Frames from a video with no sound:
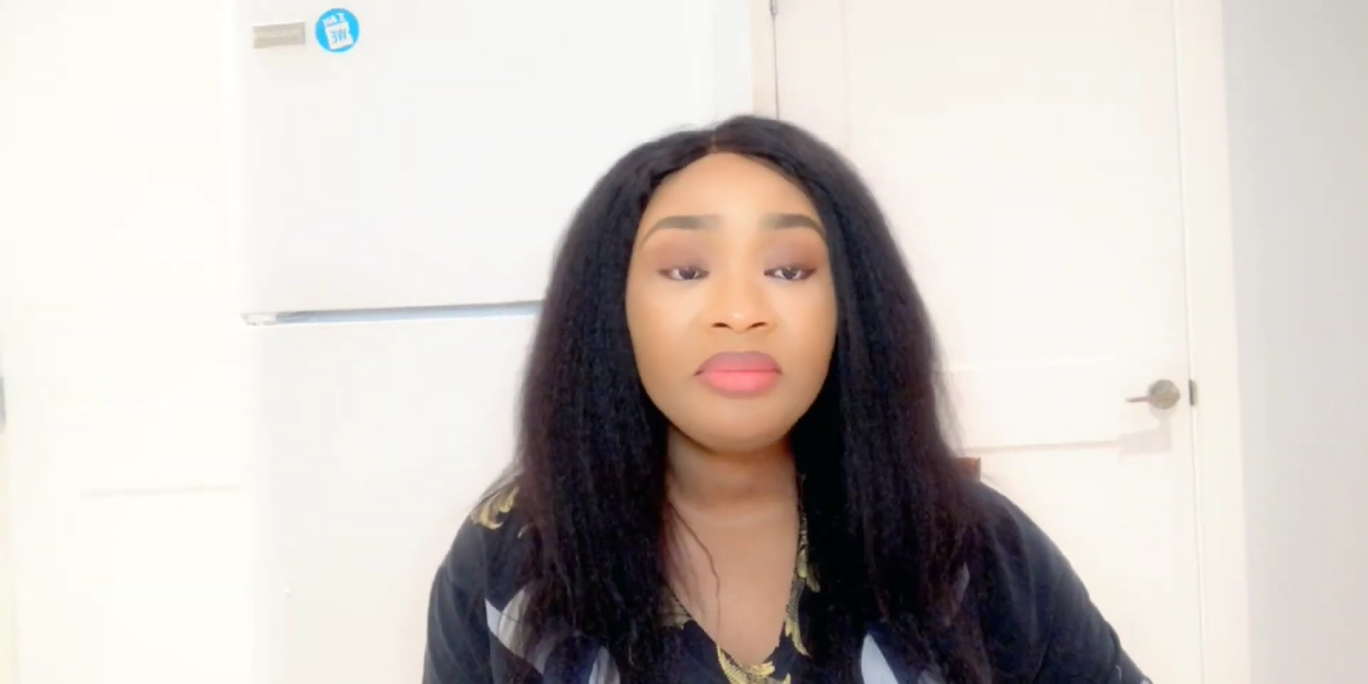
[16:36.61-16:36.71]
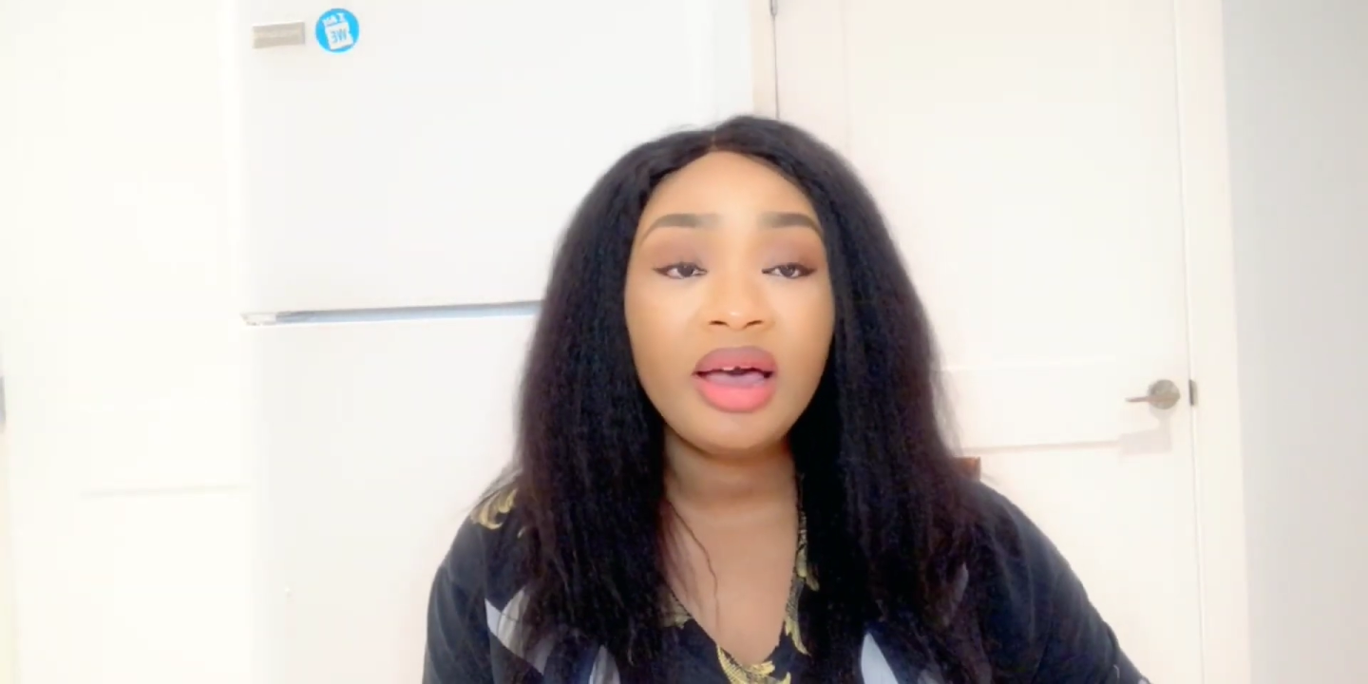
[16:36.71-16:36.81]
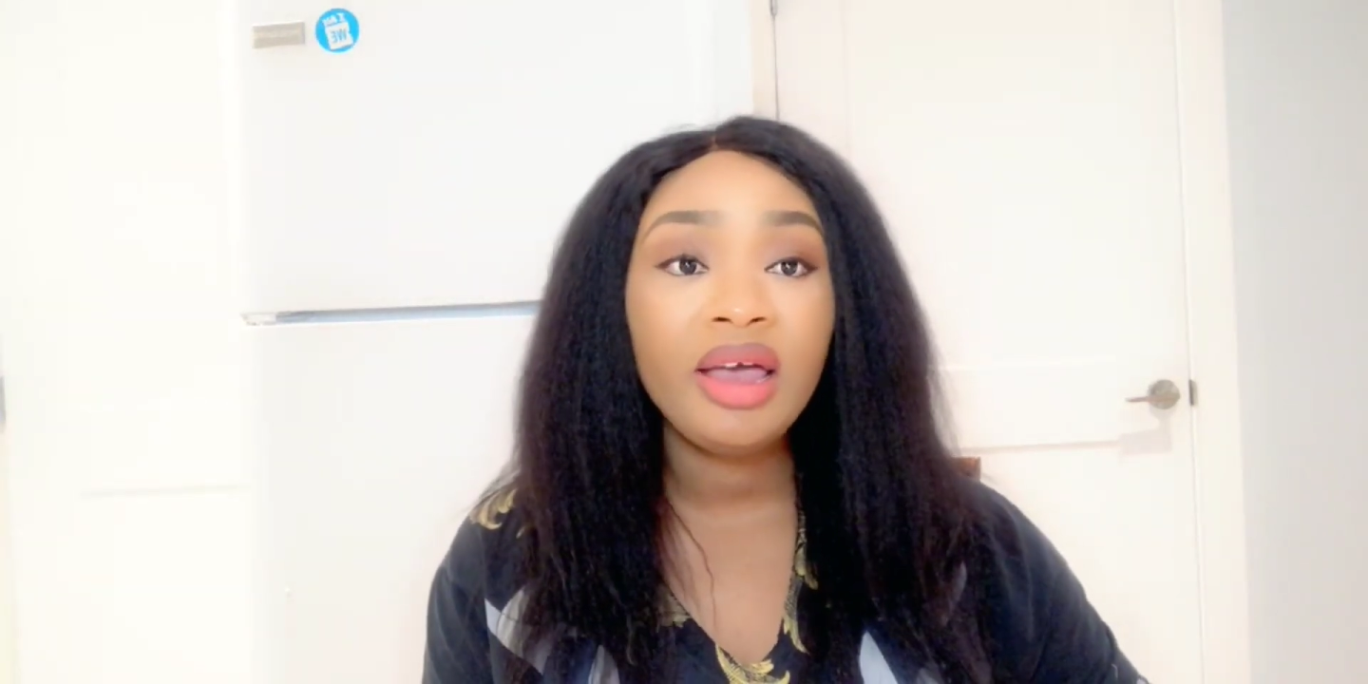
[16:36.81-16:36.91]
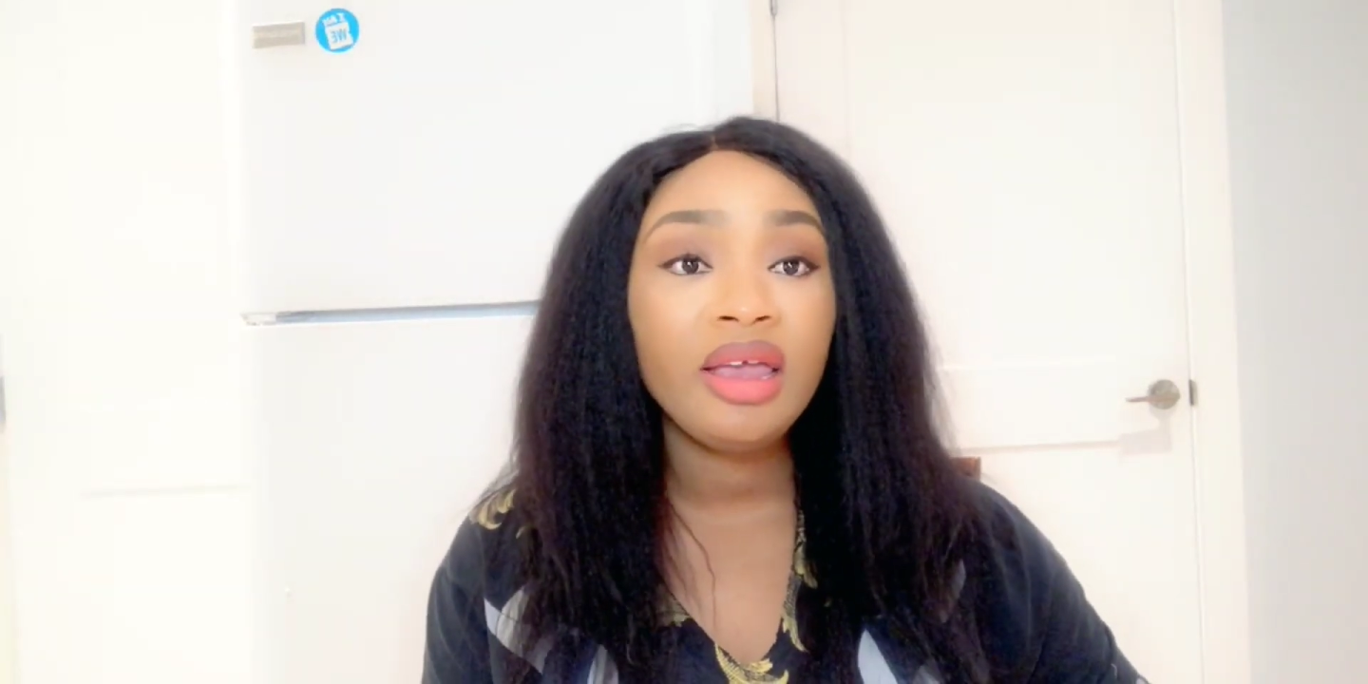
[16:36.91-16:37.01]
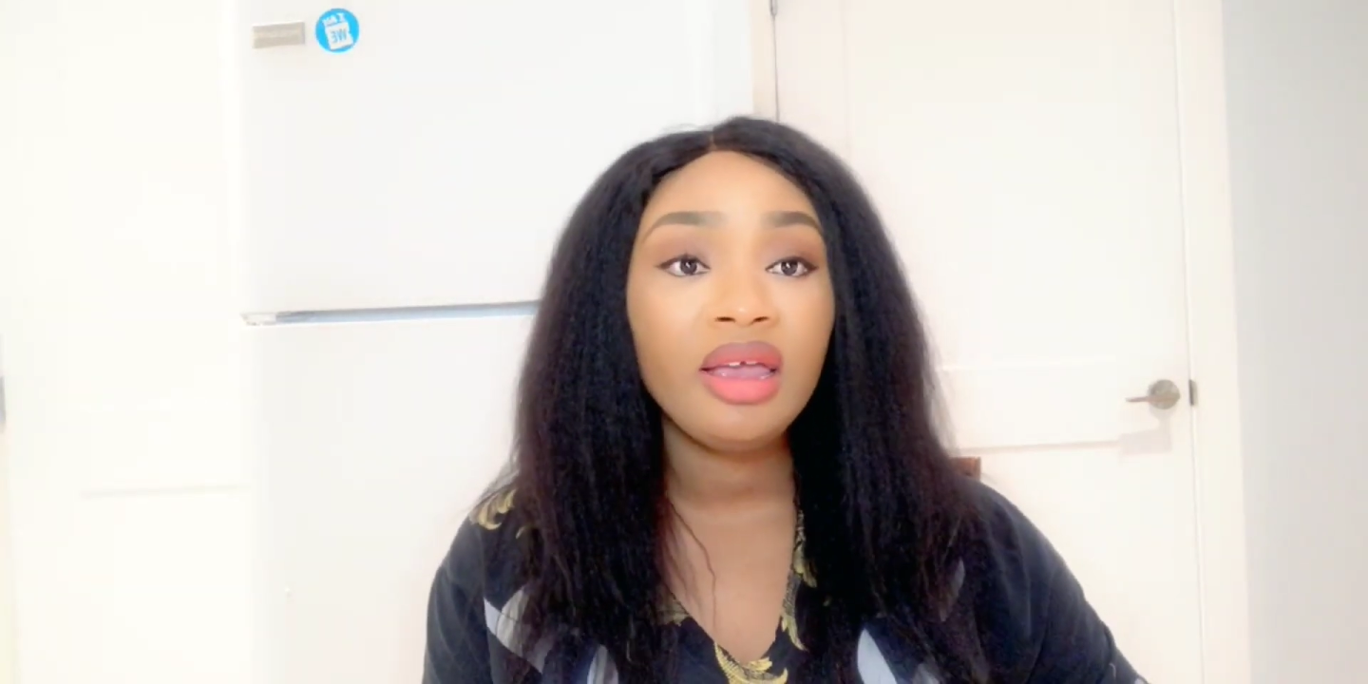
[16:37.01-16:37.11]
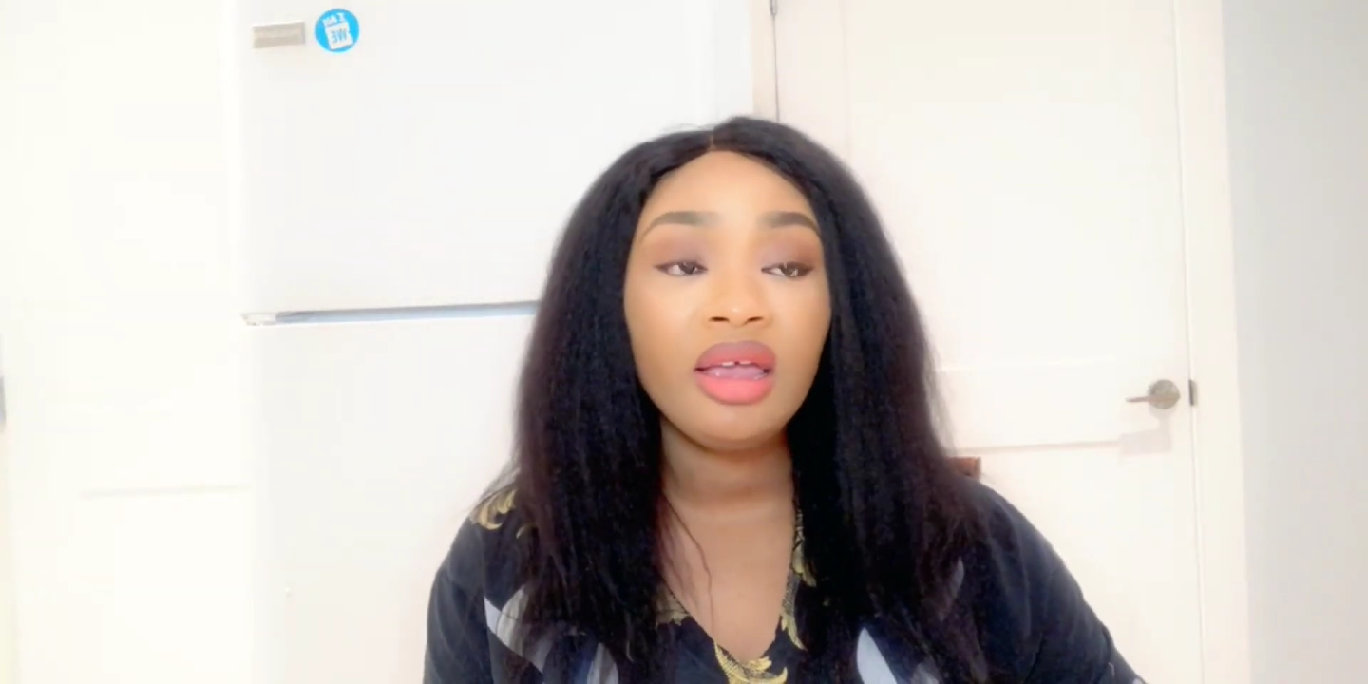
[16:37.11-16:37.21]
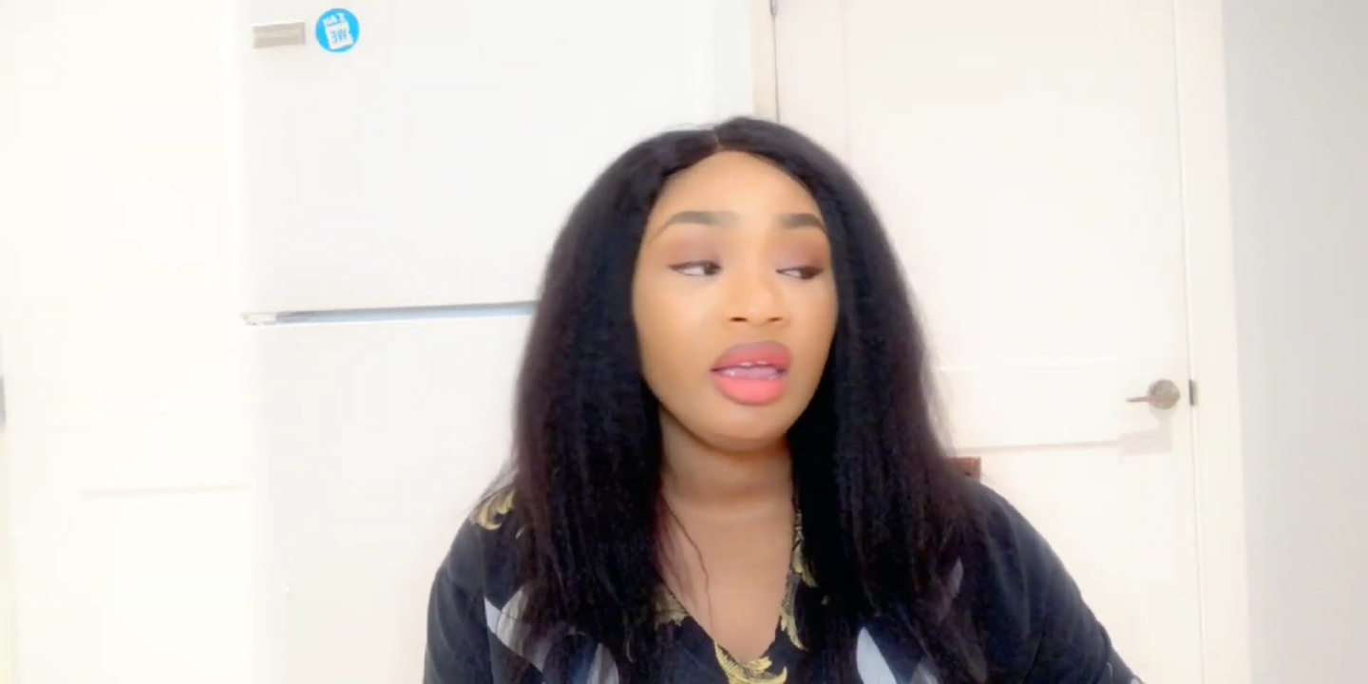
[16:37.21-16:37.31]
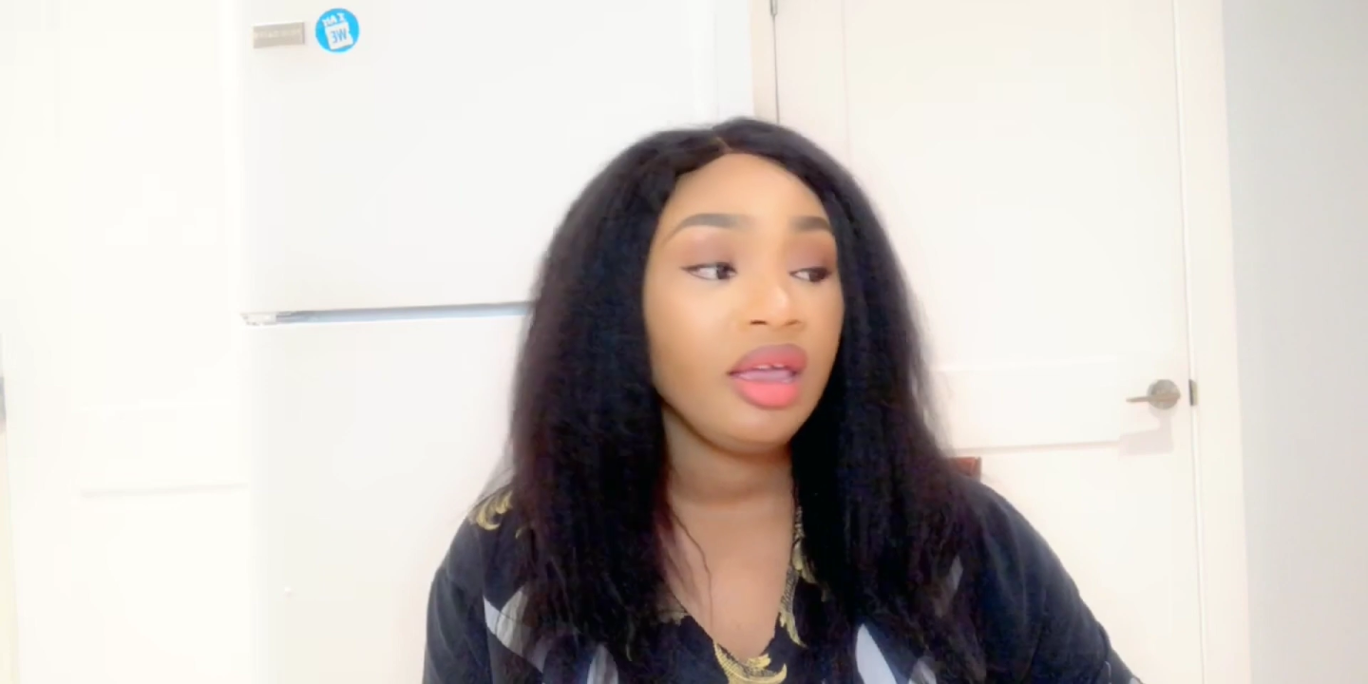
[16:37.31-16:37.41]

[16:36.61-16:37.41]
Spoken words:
my